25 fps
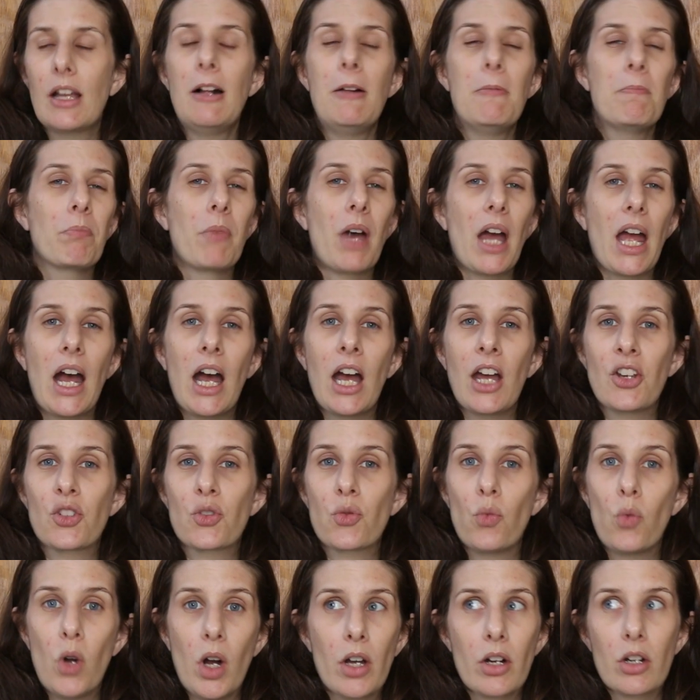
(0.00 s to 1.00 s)
My eyes
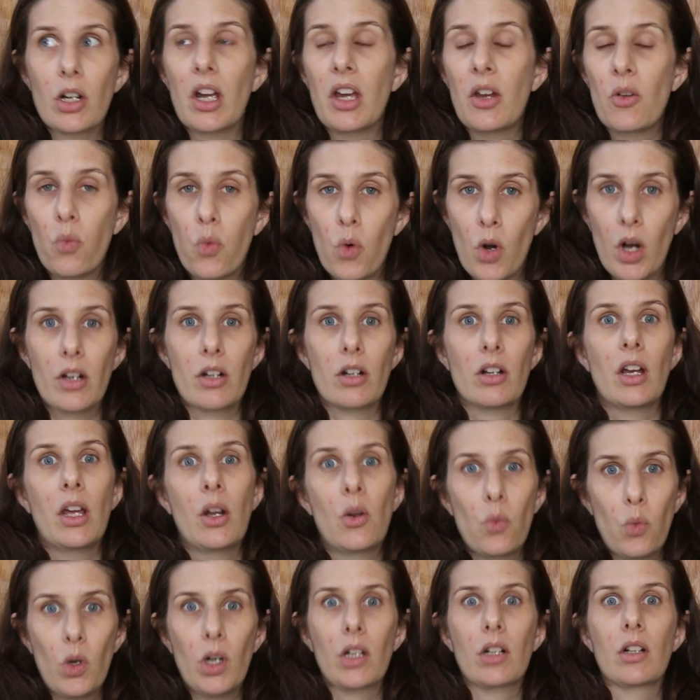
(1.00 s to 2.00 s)
water and water and
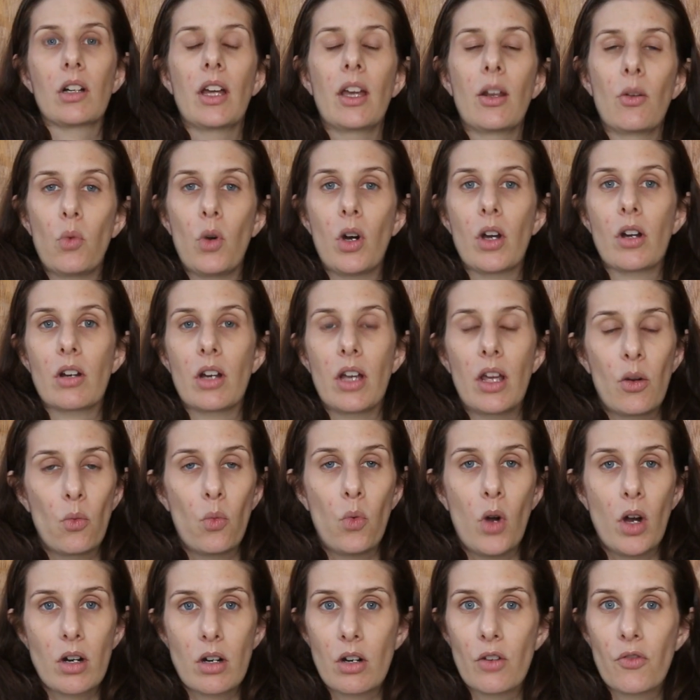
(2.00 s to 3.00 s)
water and water and
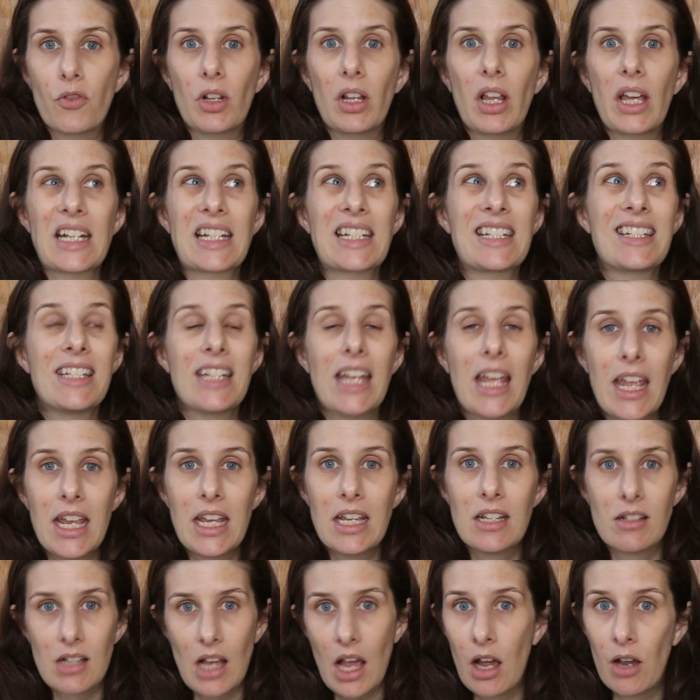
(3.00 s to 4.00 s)
water for like days
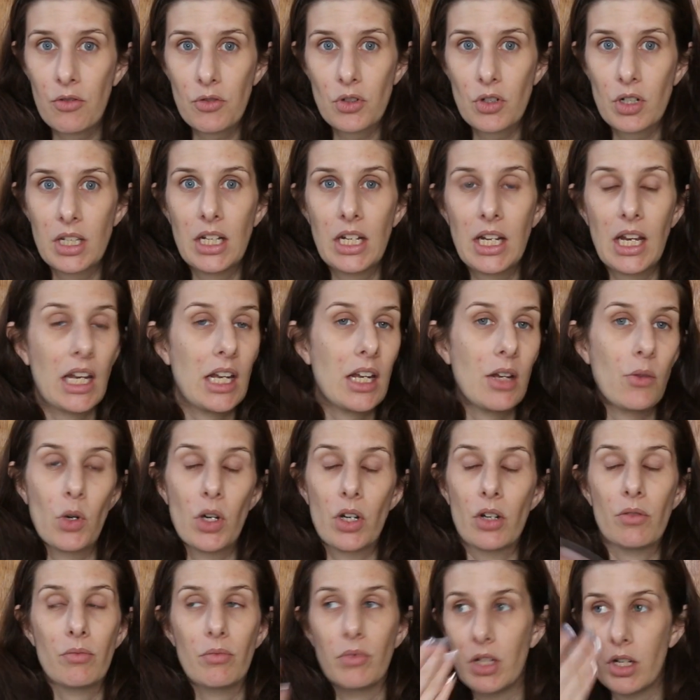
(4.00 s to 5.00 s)
after getting
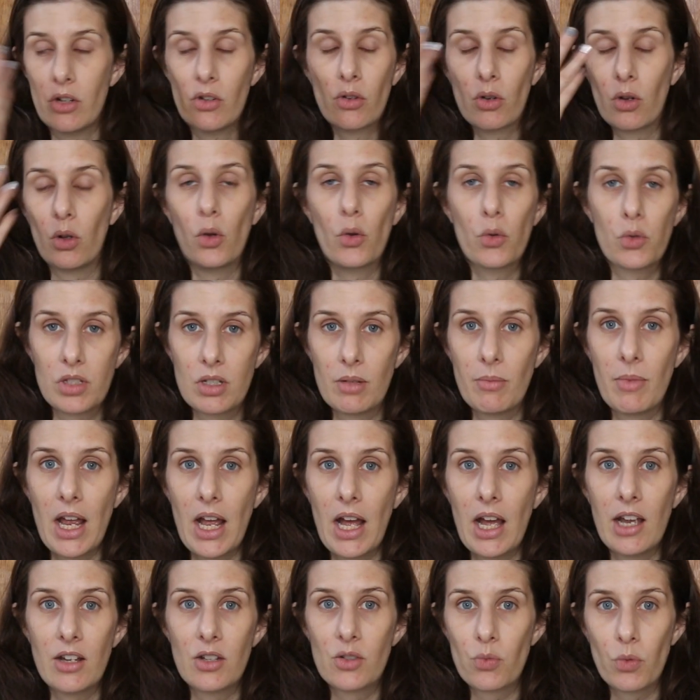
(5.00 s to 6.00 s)
anywhere near close to my
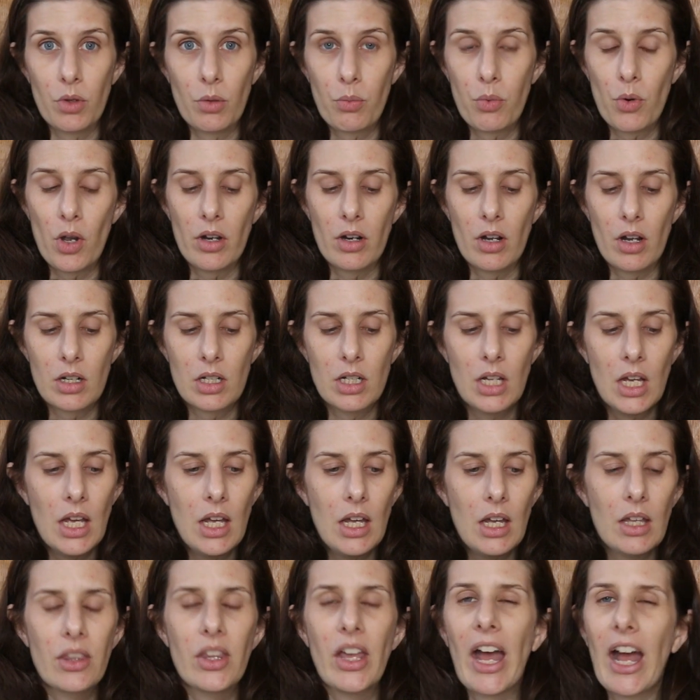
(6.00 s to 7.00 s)
eyes with a product
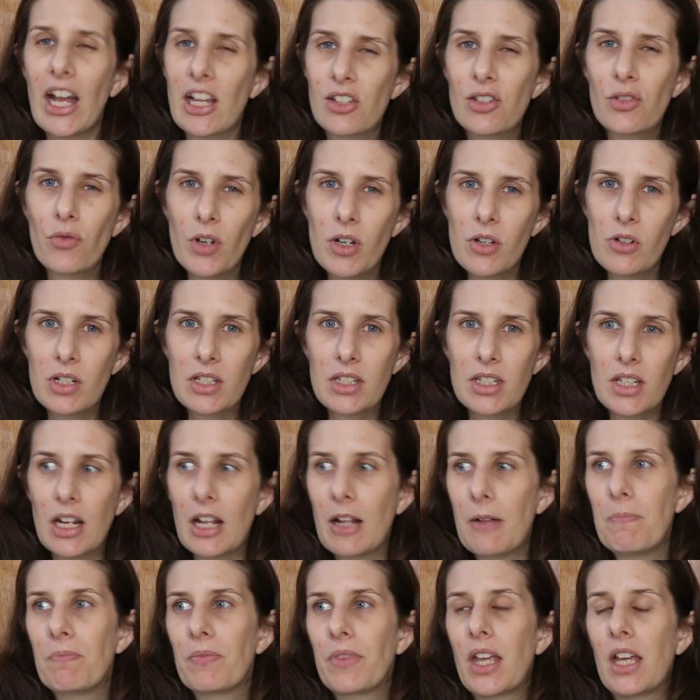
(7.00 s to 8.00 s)
that has fragrance in
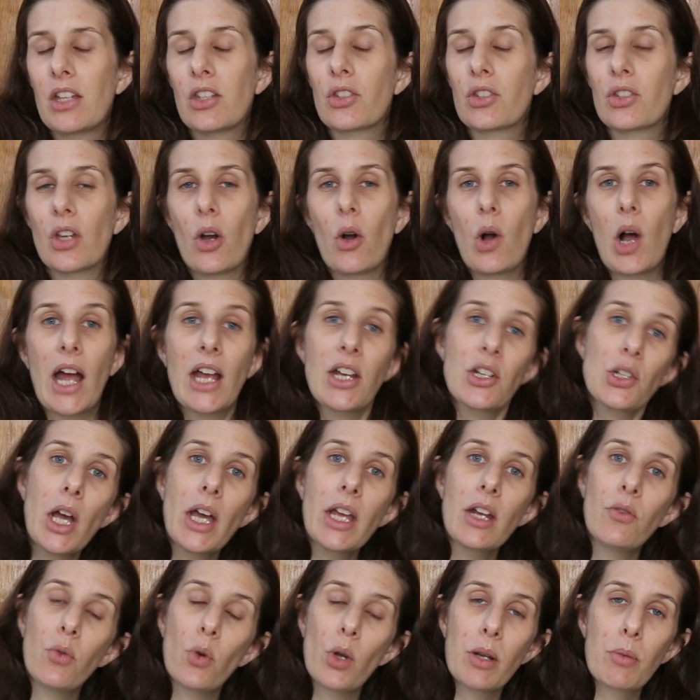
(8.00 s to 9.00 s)
it. And so I try and
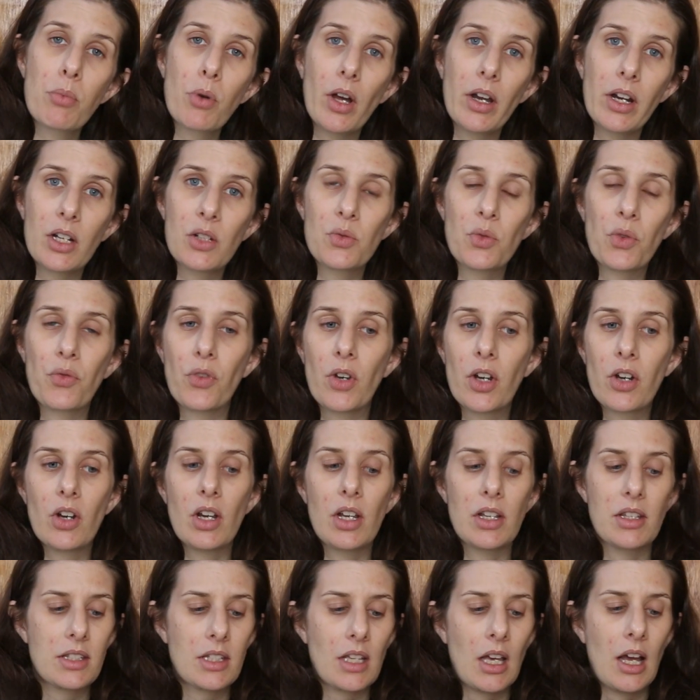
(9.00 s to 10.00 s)
avoid products with
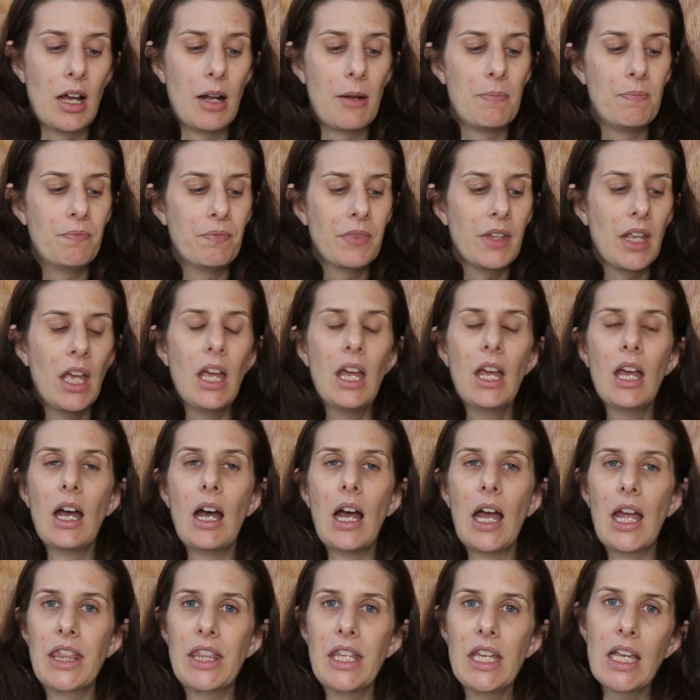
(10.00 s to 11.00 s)
fragrance. I
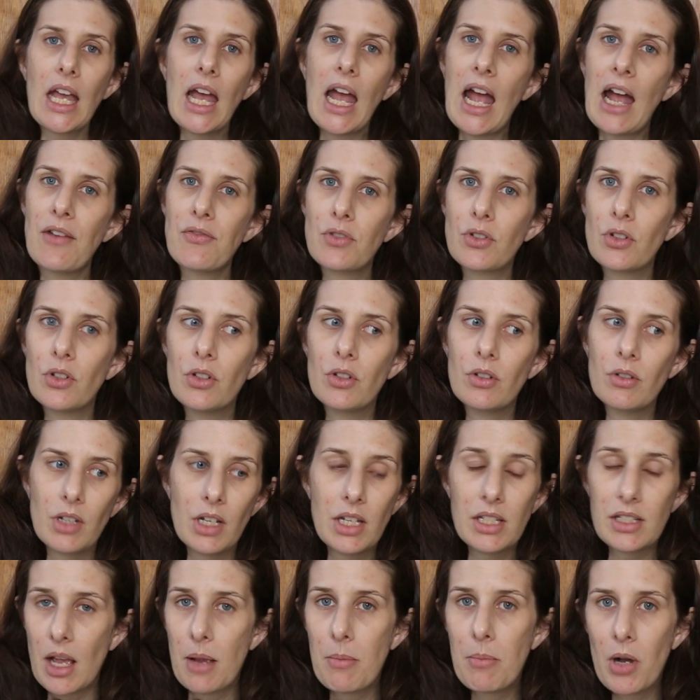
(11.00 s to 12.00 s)
think because
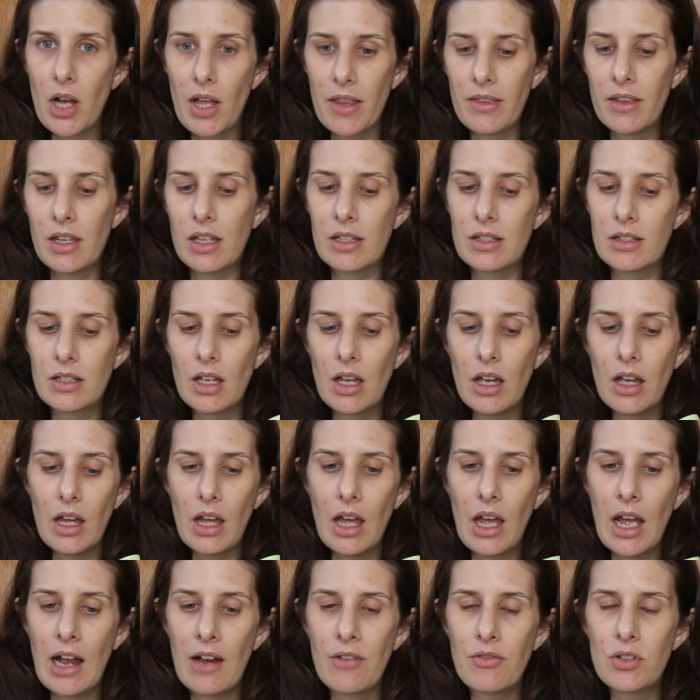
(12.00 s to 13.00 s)
I bought this,
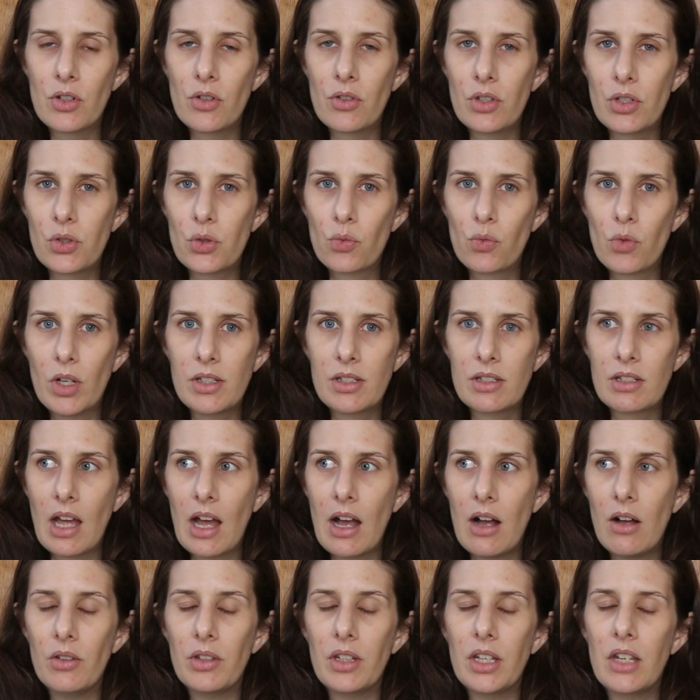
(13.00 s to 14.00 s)
after this runs
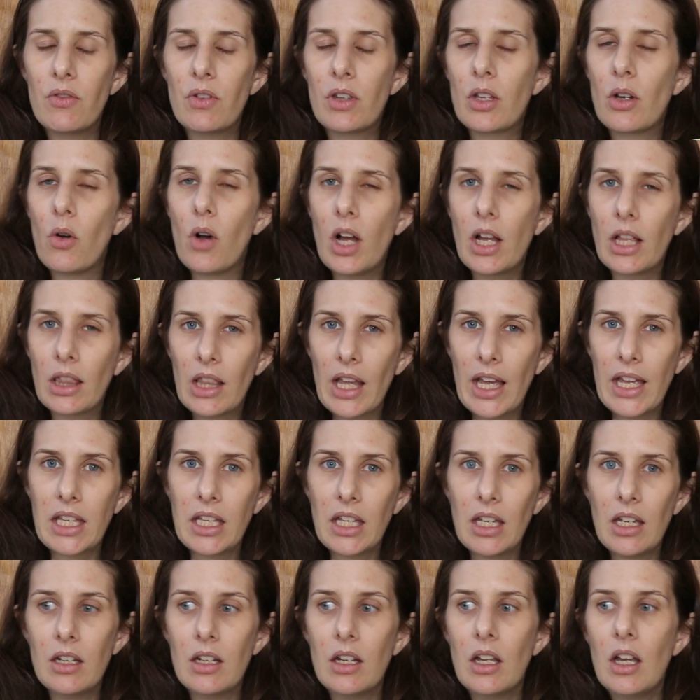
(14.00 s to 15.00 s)
out, even though I like
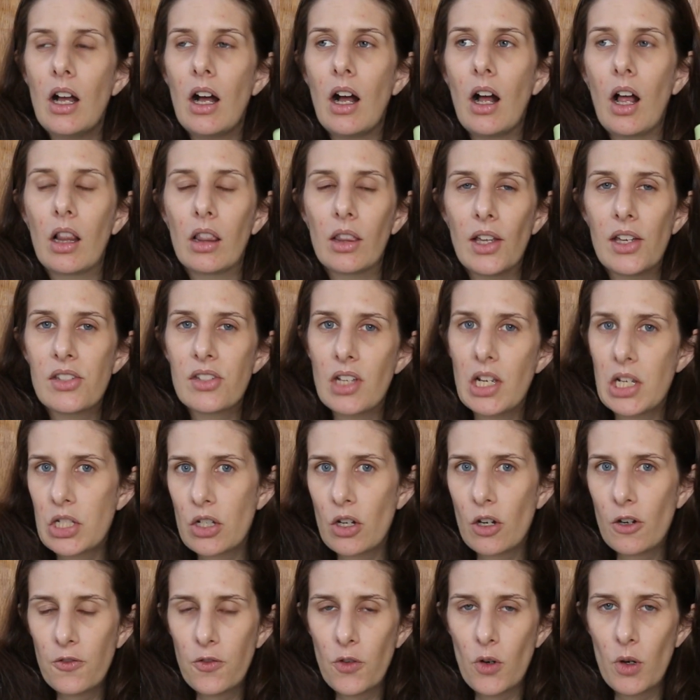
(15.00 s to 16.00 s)
it, unless I start
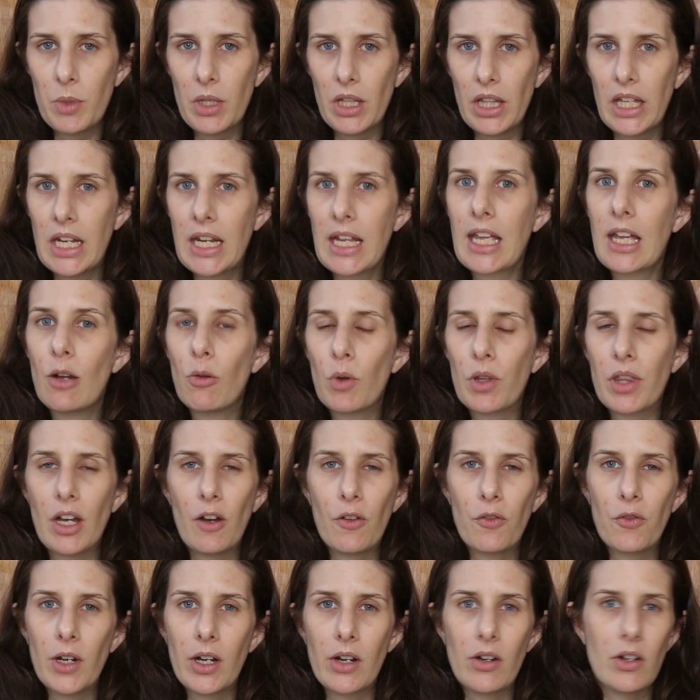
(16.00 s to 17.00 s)
formulating it without
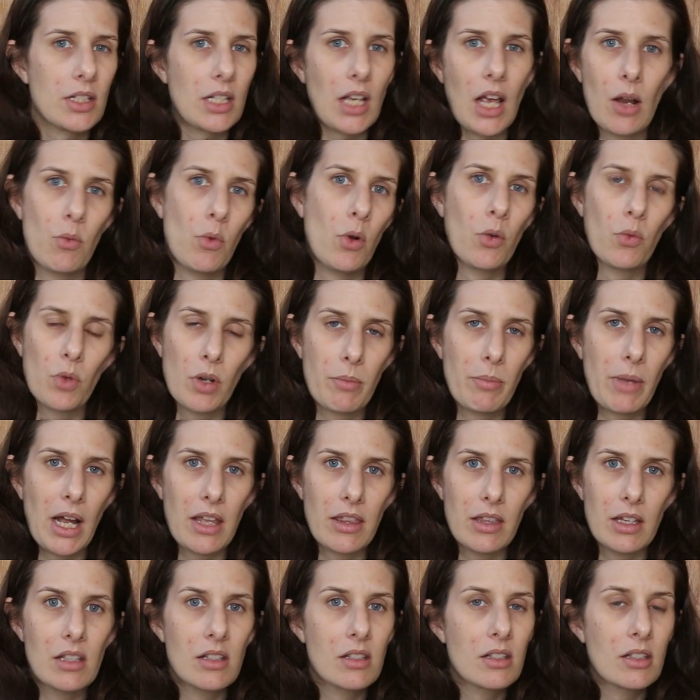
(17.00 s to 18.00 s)
fragrance, I won't rebuy
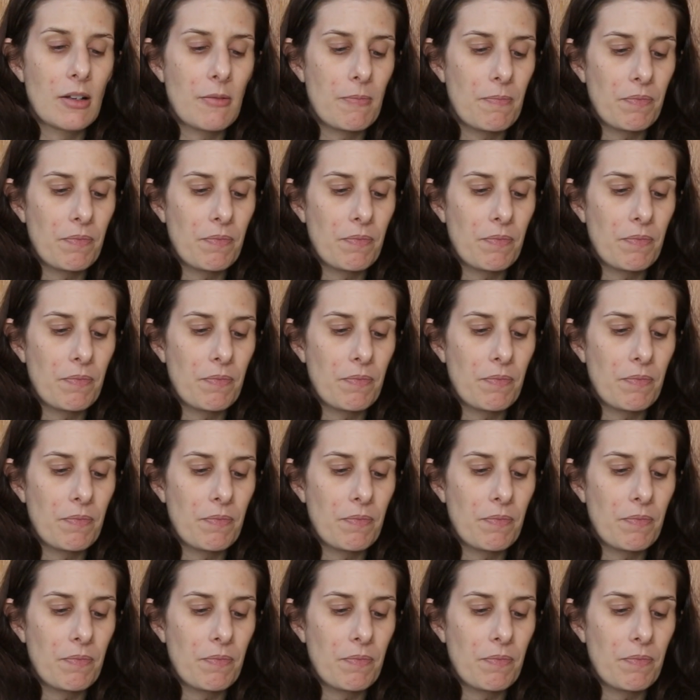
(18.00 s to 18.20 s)
this.